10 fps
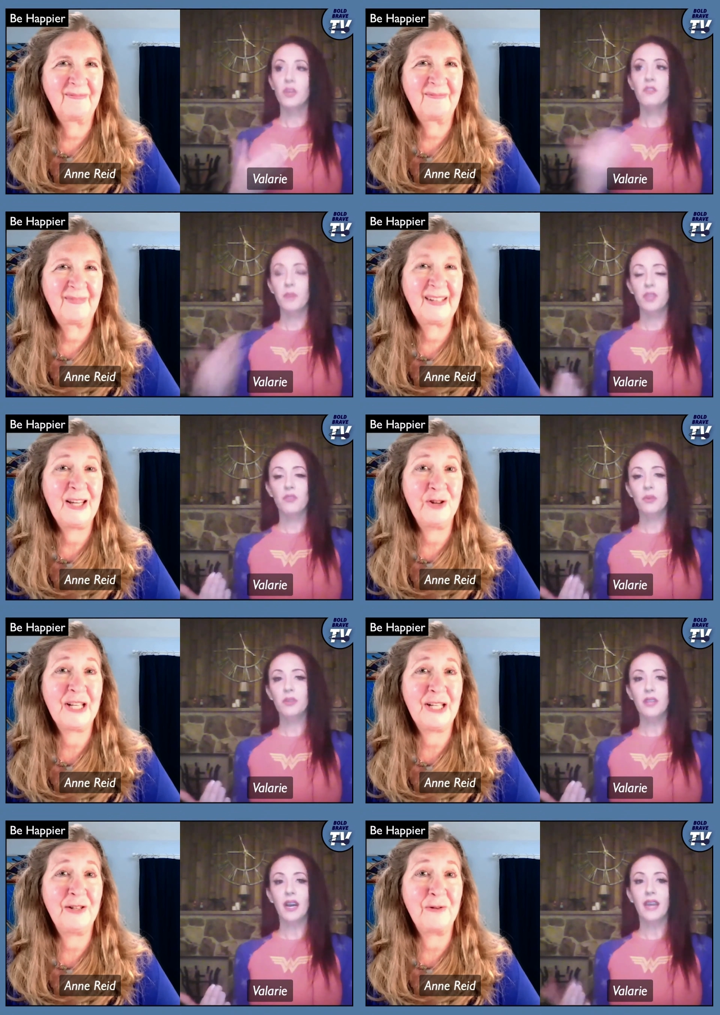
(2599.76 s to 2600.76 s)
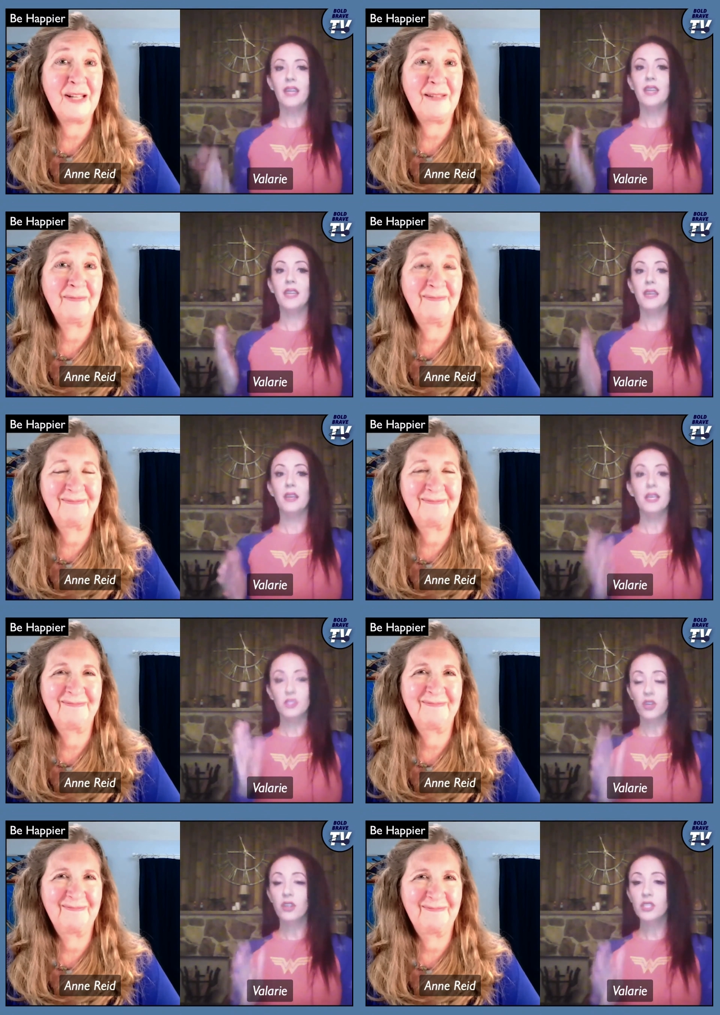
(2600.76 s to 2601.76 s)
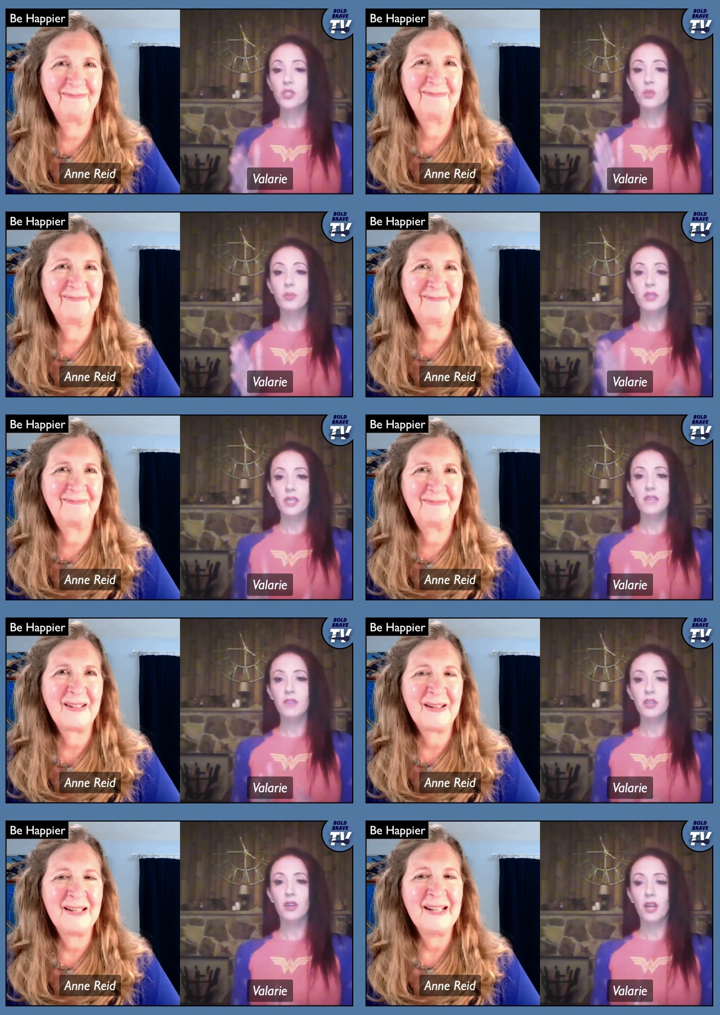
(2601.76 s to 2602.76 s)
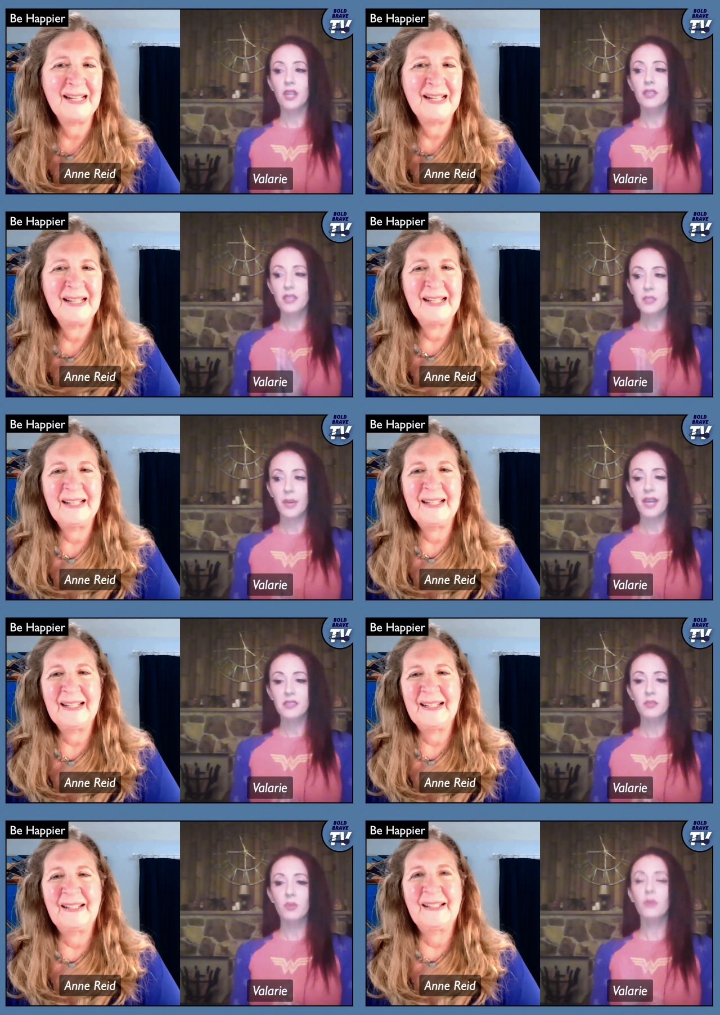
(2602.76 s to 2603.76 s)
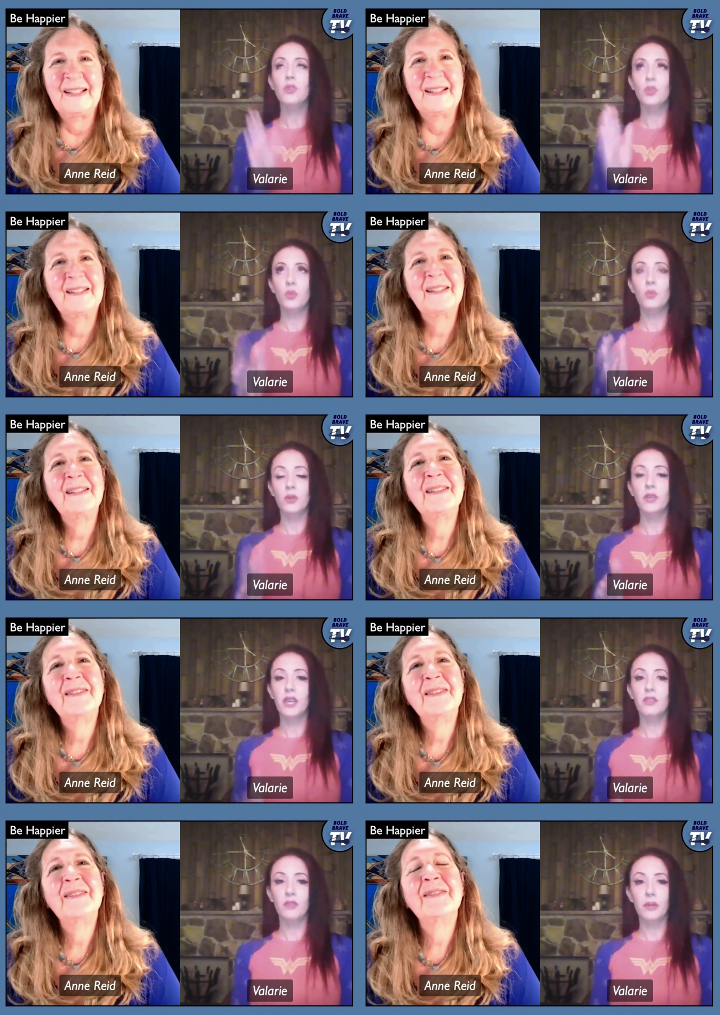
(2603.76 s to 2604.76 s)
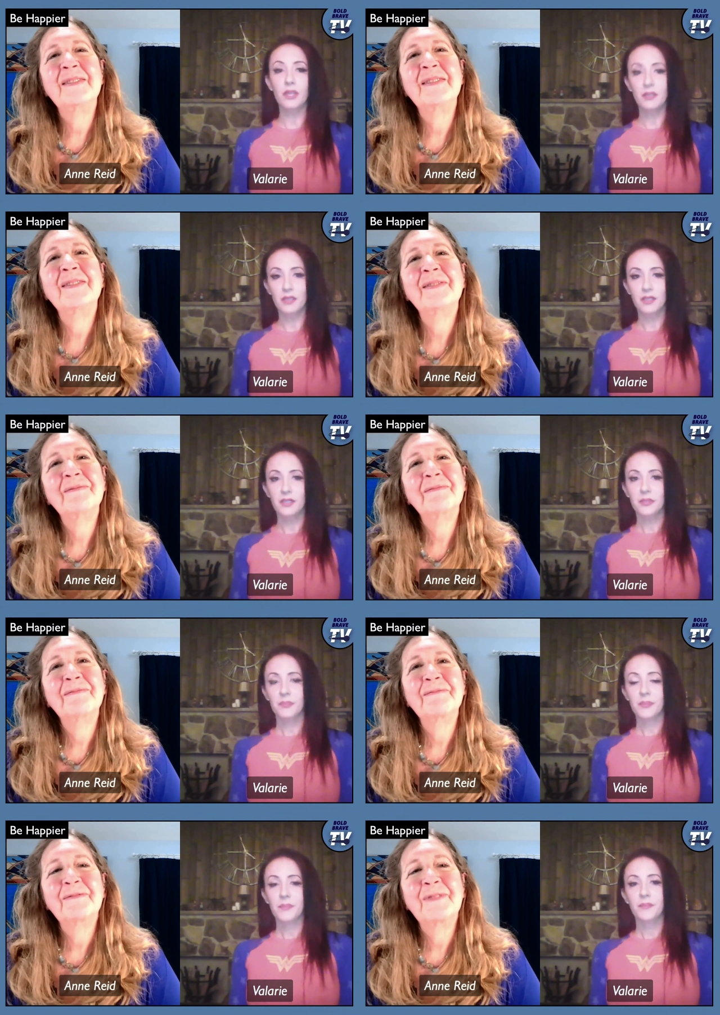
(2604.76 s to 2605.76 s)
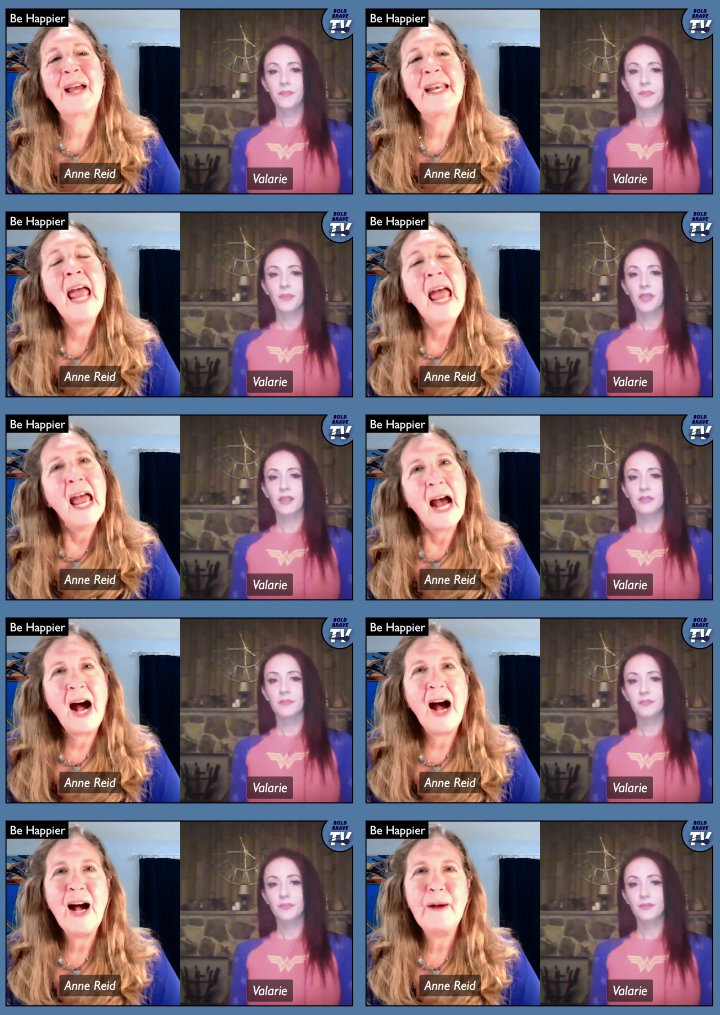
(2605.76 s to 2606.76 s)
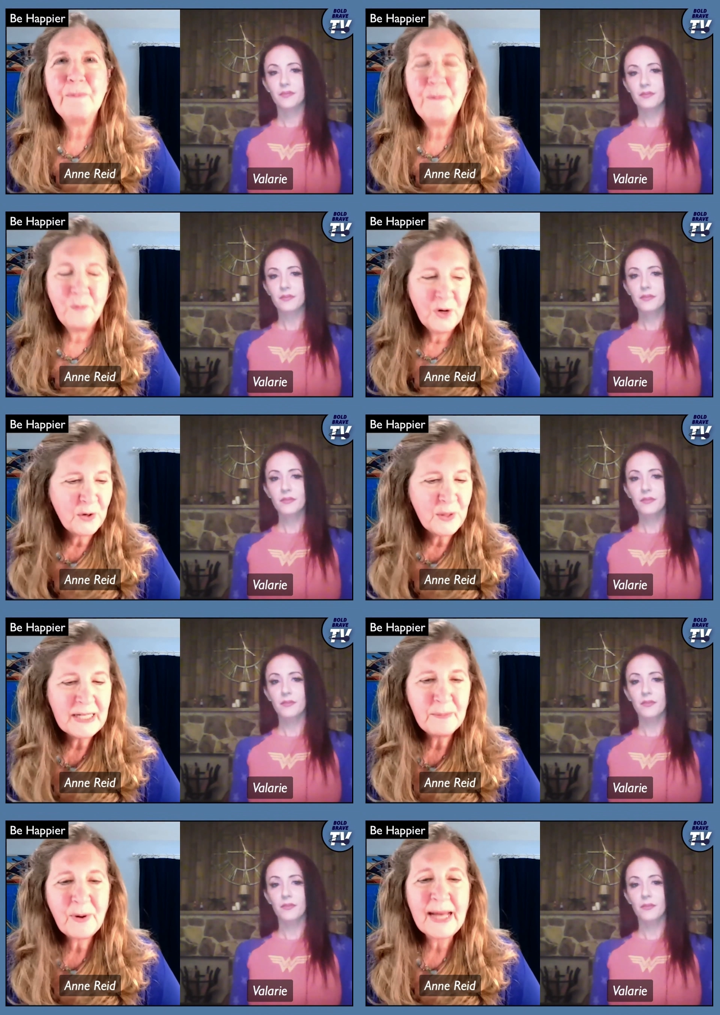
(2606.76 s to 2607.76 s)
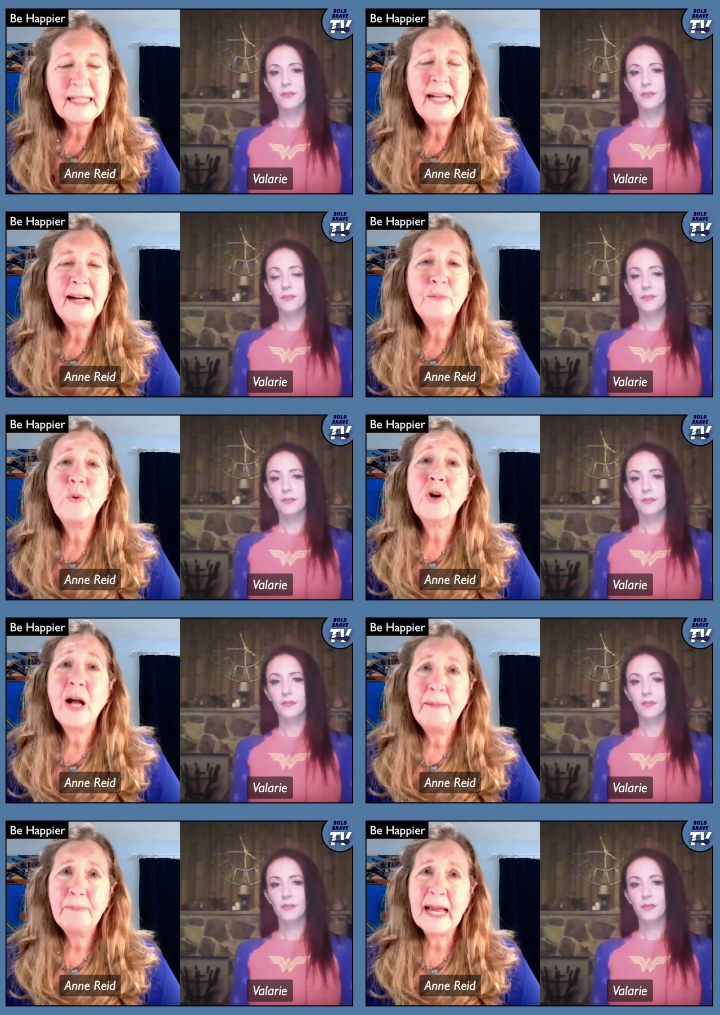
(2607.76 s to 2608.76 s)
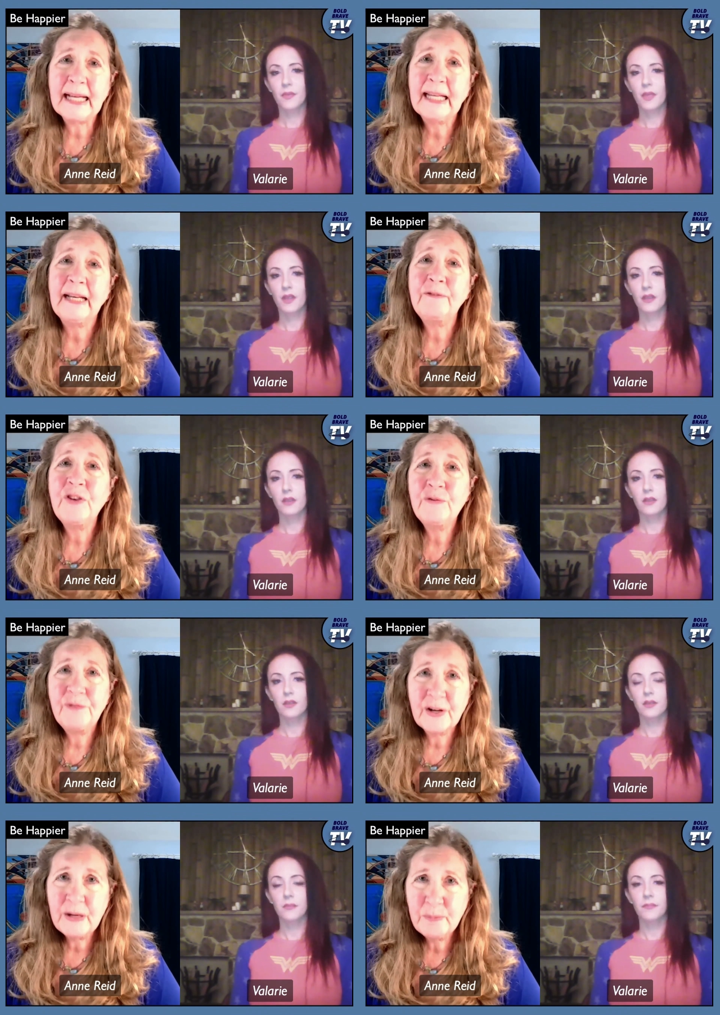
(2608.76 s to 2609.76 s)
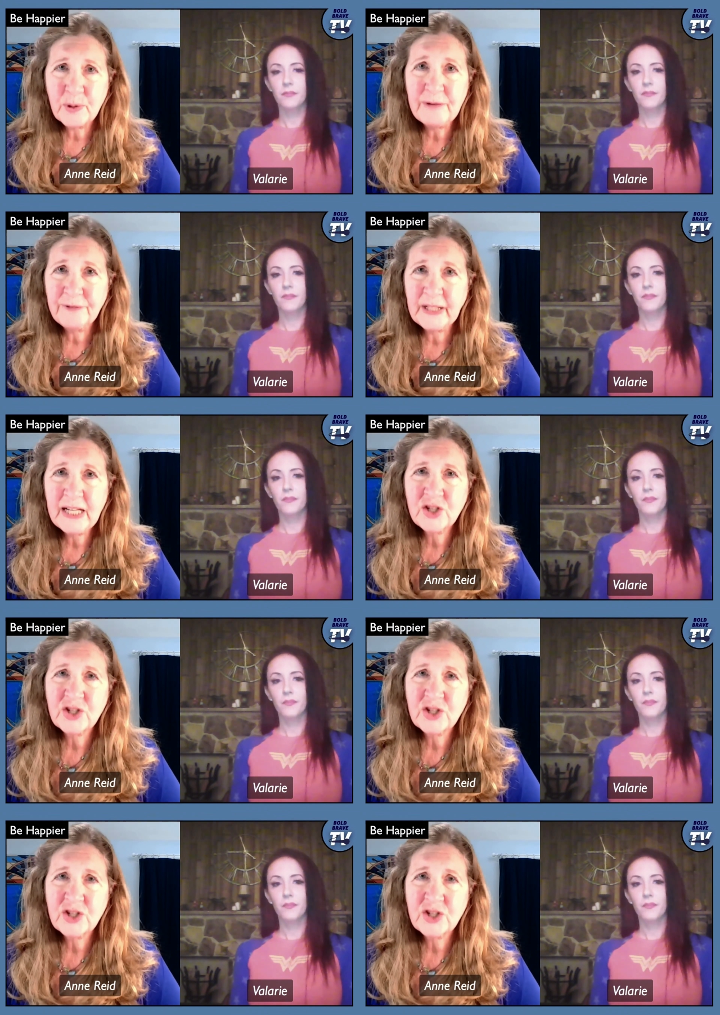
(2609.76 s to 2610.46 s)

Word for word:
Speaker 1: have been through a lot. and it. as long as you believe in your heart that it's possible, you will get through it.
Speaker 2: Right. Um, we're going to break now. We'll come back, and if you very briefly